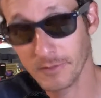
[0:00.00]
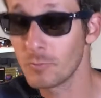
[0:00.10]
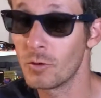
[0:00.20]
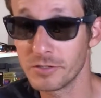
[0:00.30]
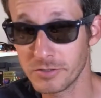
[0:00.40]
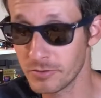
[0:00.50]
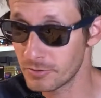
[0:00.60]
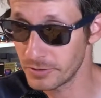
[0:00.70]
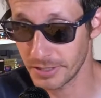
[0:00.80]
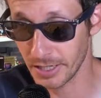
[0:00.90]

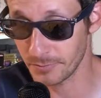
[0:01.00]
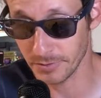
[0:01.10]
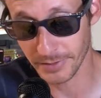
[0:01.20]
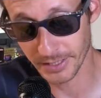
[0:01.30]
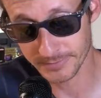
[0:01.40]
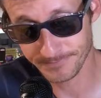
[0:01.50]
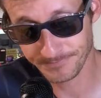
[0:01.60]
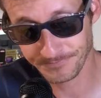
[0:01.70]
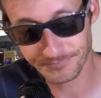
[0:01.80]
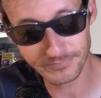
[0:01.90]
123 Gamerman,
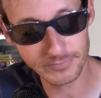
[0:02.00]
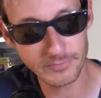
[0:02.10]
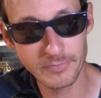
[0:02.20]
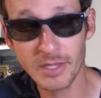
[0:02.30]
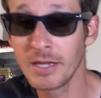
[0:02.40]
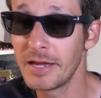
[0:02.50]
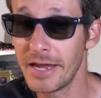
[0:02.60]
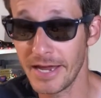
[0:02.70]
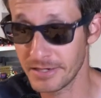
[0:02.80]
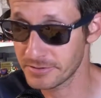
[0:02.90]

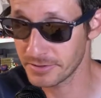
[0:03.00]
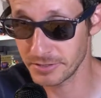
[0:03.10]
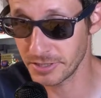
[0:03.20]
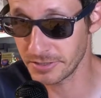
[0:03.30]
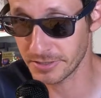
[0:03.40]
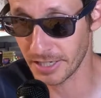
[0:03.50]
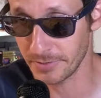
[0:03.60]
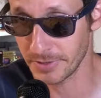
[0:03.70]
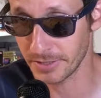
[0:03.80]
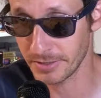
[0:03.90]
Ask the Cheese
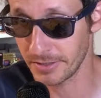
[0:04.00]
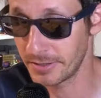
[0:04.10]
Gaming.